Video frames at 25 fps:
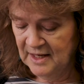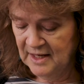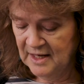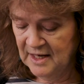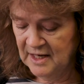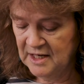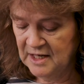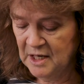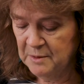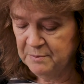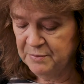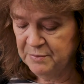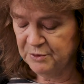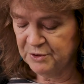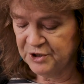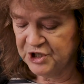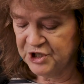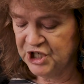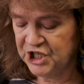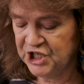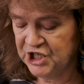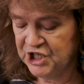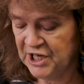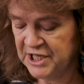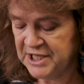In her book,
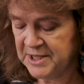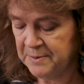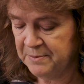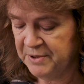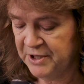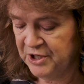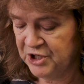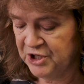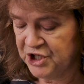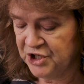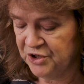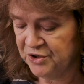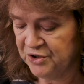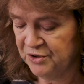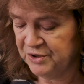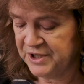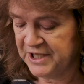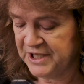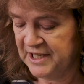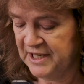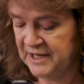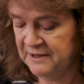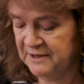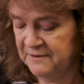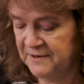she shares a picture God
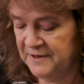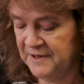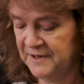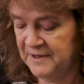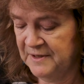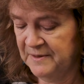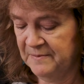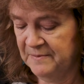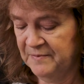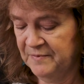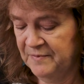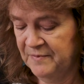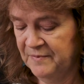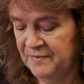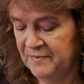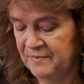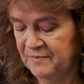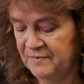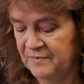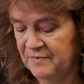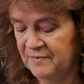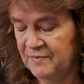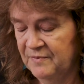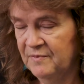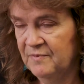gave her.
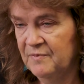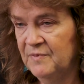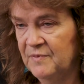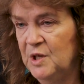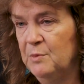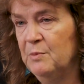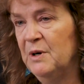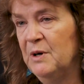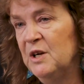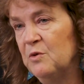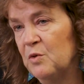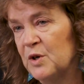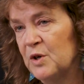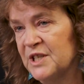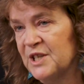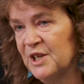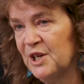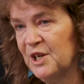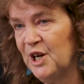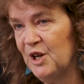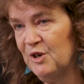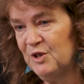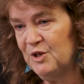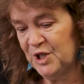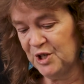You may want to
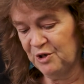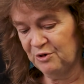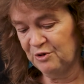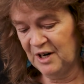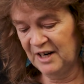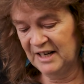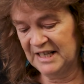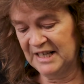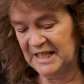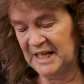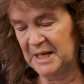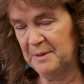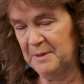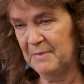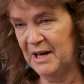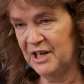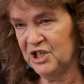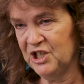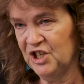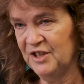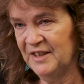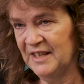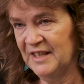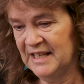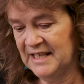close your eyes and
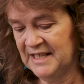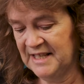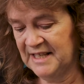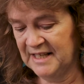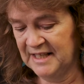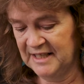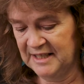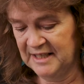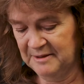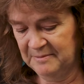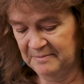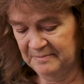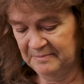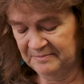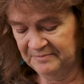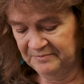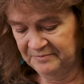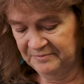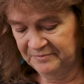imagine this scene.